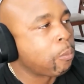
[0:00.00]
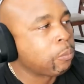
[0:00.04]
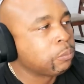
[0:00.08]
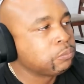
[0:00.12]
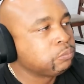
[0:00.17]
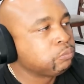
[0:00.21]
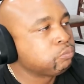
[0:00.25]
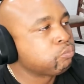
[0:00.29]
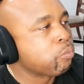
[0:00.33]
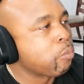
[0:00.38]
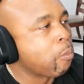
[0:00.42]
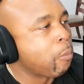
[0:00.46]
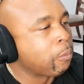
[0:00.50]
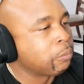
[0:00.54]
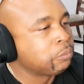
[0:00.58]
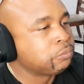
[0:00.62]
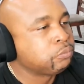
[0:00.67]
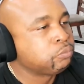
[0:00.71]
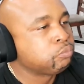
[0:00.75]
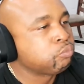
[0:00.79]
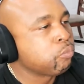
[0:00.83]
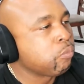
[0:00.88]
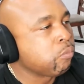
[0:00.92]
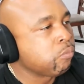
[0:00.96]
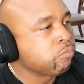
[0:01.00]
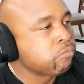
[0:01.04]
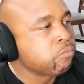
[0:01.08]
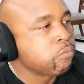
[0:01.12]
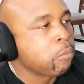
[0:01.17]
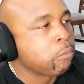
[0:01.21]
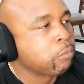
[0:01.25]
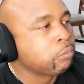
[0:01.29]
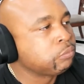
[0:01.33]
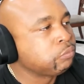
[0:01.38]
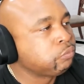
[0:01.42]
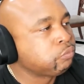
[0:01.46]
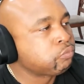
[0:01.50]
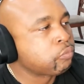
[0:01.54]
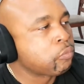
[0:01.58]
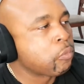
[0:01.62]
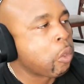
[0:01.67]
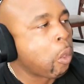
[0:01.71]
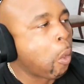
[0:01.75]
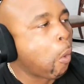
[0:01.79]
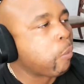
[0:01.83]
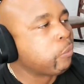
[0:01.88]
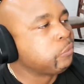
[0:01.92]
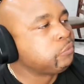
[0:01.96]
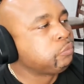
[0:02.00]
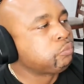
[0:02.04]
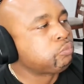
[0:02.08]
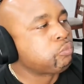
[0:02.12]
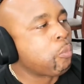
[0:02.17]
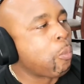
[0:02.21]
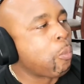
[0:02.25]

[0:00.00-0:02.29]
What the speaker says: Mama, there's a girl in the castle.